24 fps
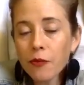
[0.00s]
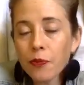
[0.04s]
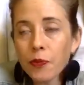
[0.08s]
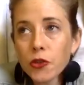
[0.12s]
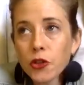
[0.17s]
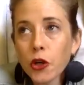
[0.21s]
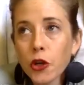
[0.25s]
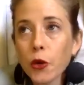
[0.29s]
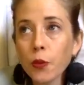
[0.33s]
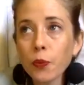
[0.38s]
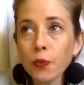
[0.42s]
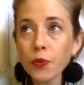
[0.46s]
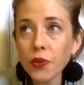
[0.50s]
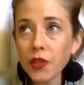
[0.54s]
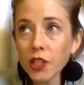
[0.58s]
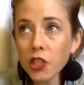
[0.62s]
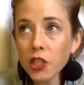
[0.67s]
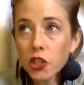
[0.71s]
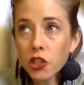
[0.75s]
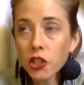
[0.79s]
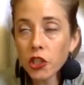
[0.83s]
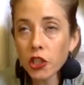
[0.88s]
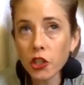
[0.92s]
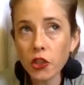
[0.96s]
So
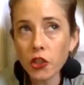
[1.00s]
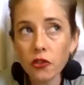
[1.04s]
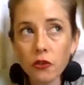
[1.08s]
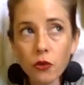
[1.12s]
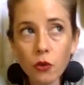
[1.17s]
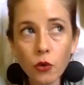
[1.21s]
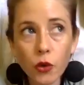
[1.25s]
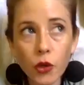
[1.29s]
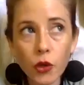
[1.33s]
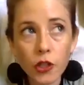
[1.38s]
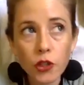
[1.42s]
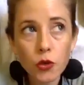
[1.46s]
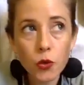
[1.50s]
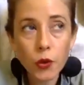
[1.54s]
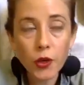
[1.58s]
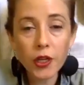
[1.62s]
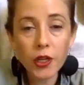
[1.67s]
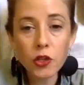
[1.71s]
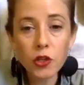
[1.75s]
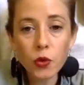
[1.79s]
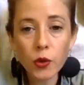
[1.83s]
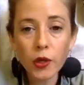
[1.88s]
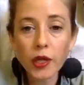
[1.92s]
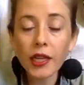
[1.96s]
this year for
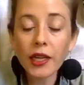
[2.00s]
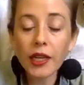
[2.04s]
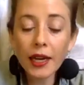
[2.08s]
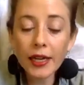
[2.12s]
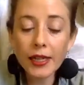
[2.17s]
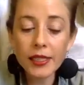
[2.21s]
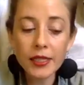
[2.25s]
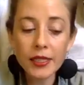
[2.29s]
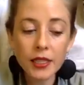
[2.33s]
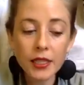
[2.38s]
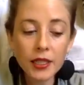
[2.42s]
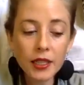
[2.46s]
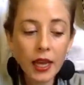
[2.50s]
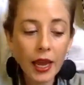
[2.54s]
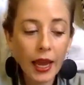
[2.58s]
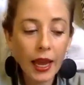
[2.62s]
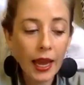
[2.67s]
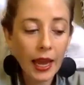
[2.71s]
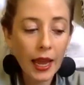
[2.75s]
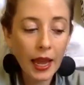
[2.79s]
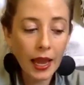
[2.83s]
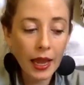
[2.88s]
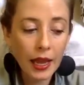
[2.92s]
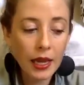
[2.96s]
2020, I did
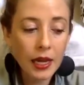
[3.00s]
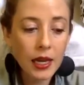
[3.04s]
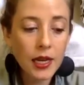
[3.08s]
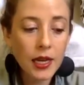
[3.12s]
a